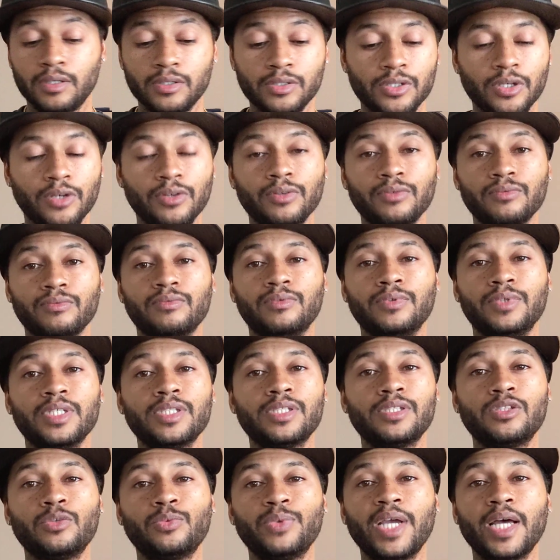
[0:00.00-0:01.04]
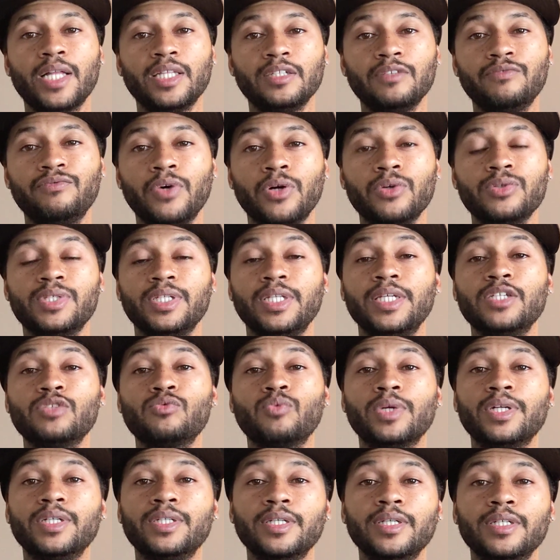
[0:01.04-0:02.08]
So this is the reality, folks. It
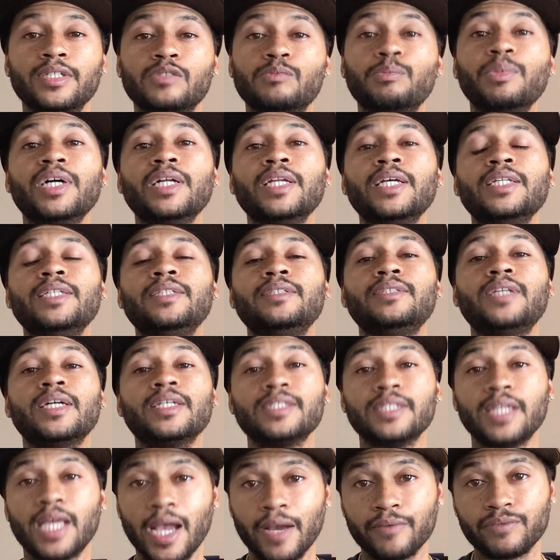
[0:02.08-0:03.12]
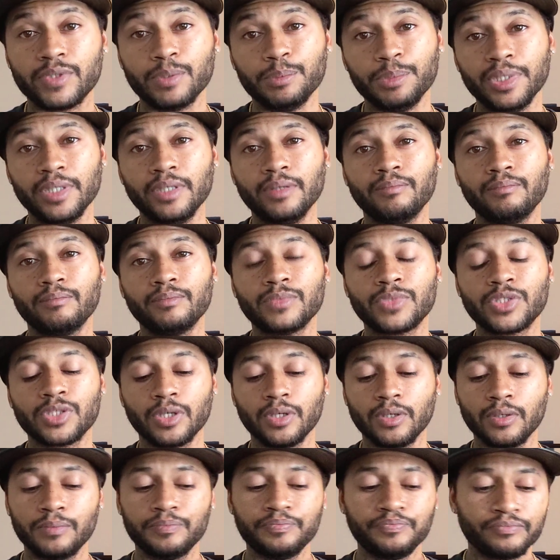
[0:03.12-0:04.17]
is what it is, but it doesn't have to be.
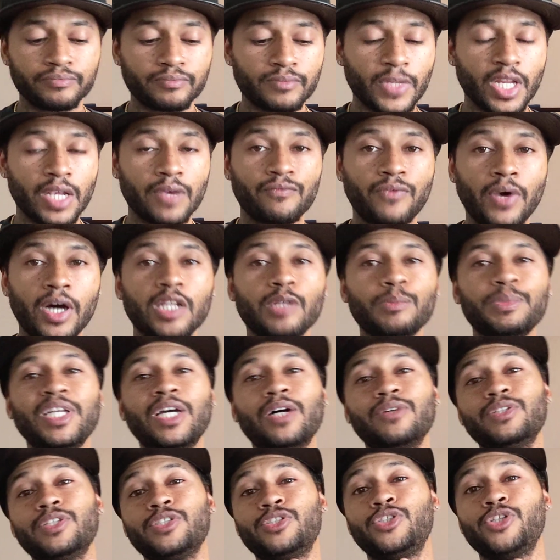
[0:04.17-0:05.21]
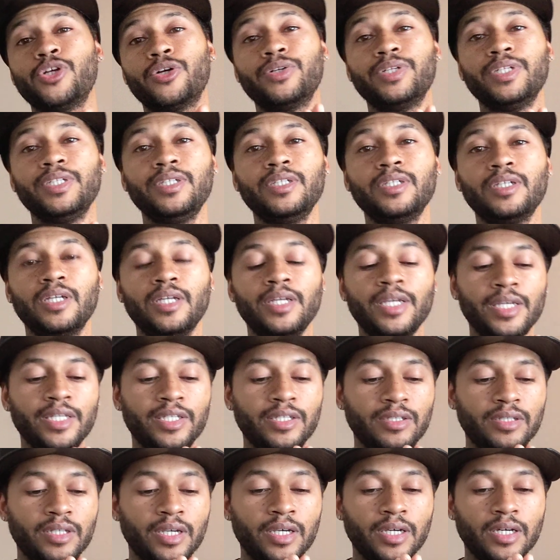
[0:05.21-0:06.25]
So follow me on this journey
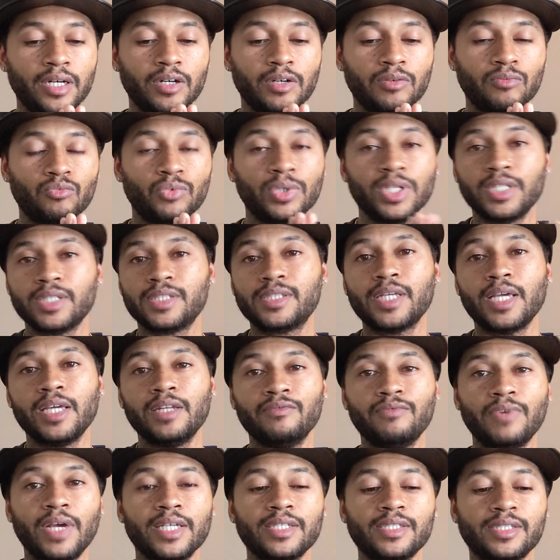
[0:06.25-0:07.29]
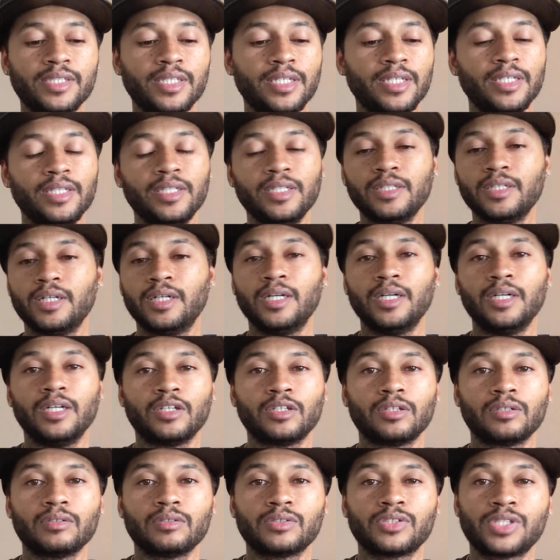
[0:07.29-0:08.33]
in real estate investing,
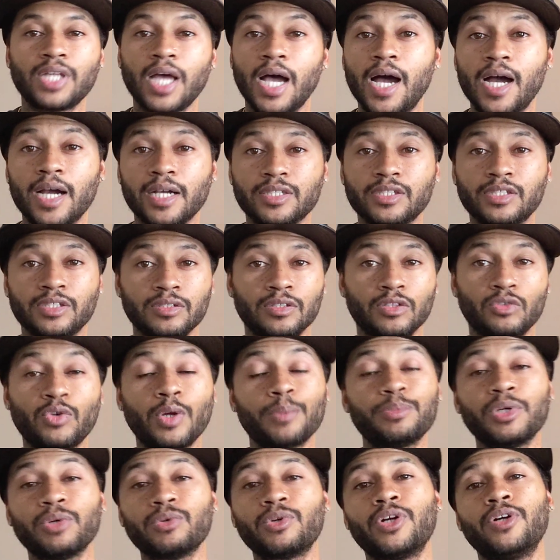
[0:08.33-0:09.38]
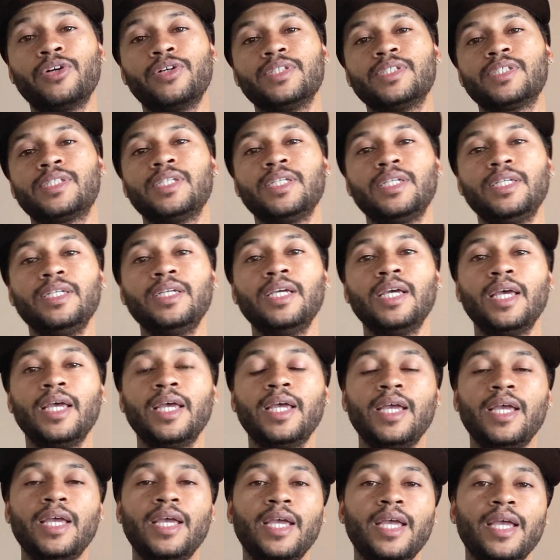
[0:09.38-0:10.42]
stocks and cryptocurrency.
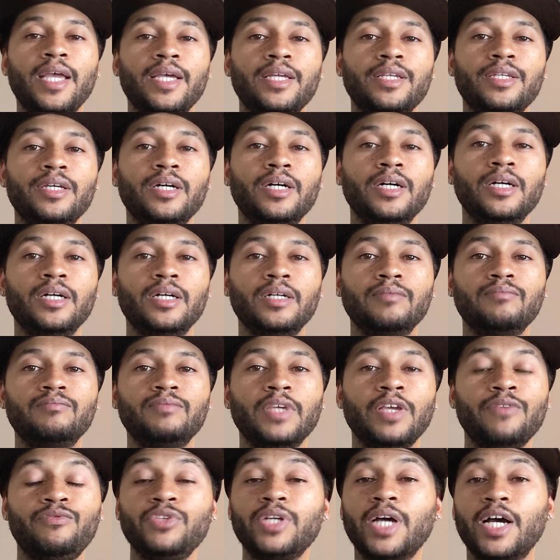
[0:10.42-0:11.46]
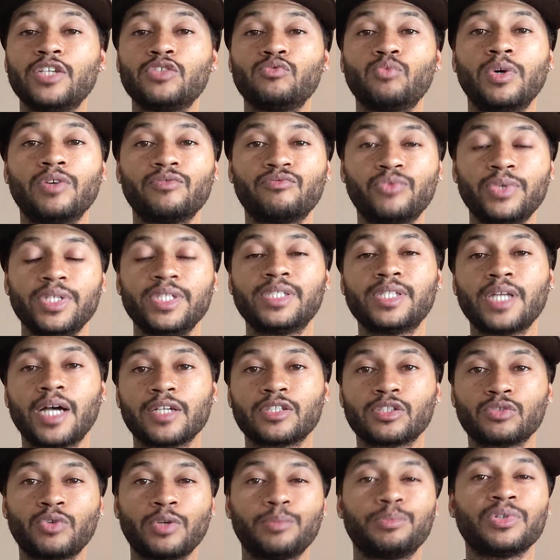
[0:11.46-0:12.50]
And if you guys want free
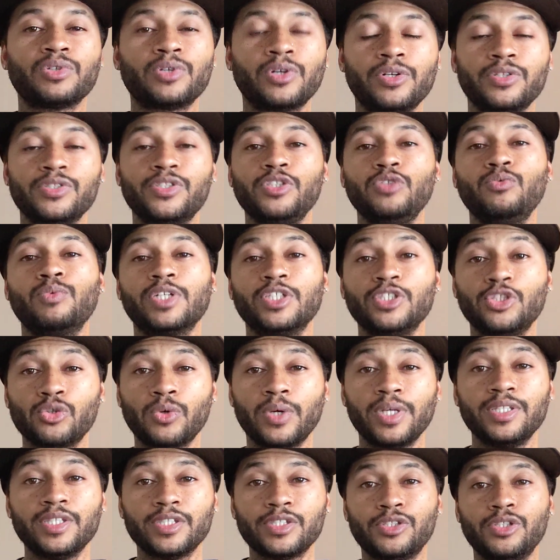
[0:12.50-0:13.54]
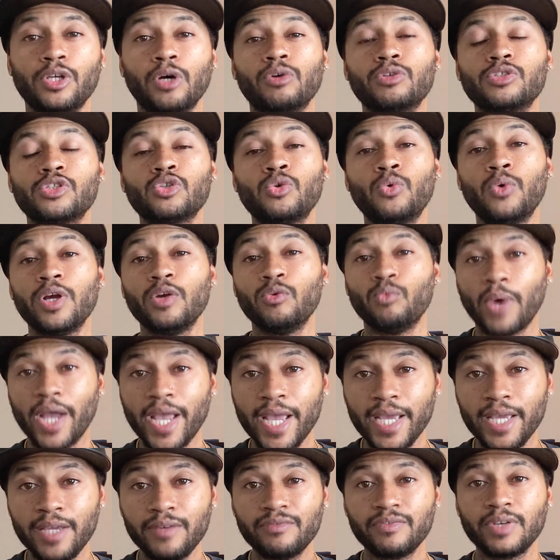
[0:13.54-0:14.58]
stocks and cryptocurrency, you want to join this Dogecoin
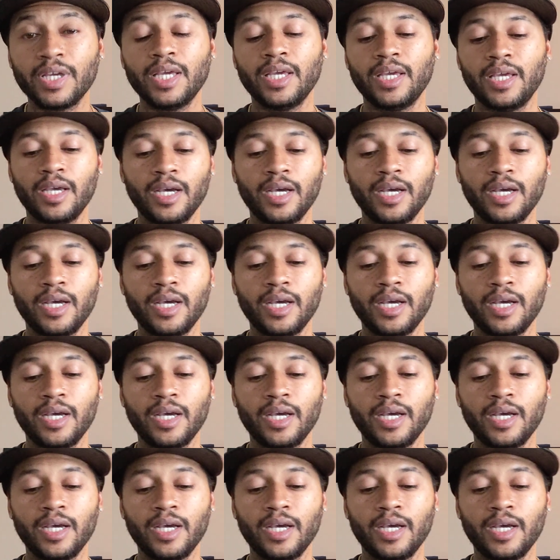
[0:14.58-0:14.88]
wave.